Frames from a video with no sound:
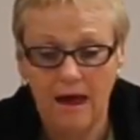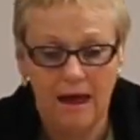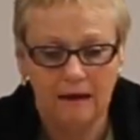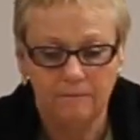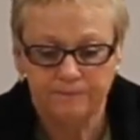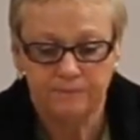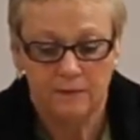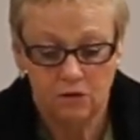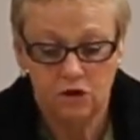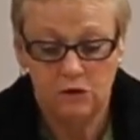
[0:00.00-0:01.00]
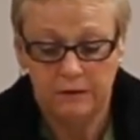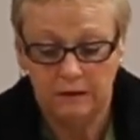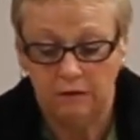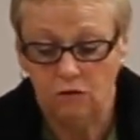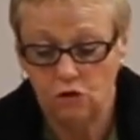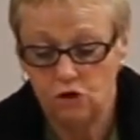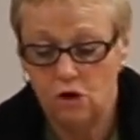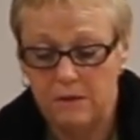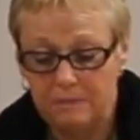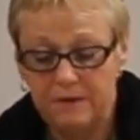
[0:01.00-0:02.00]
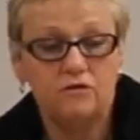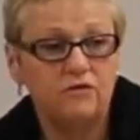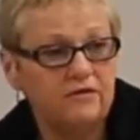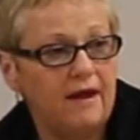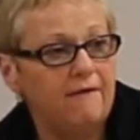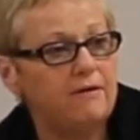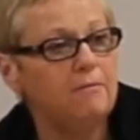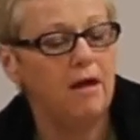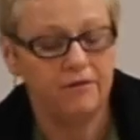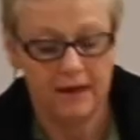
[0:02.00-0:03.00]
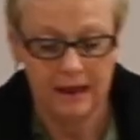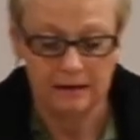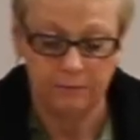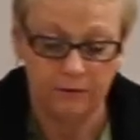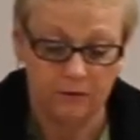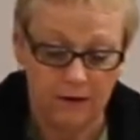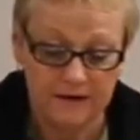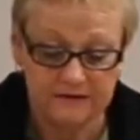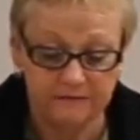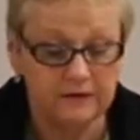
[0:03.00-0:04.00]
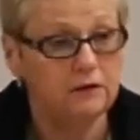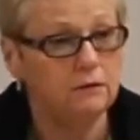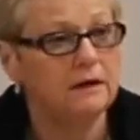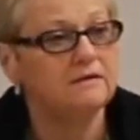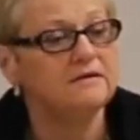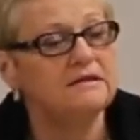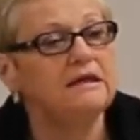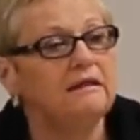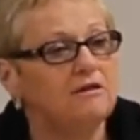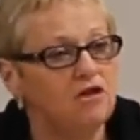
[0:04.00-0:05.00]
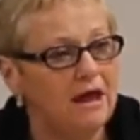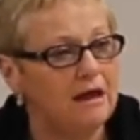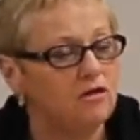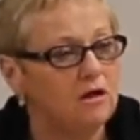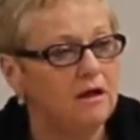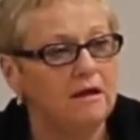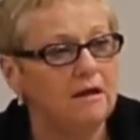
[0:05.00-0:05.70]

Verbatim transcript: and she would show me pictures every month, and progressively you can see the change.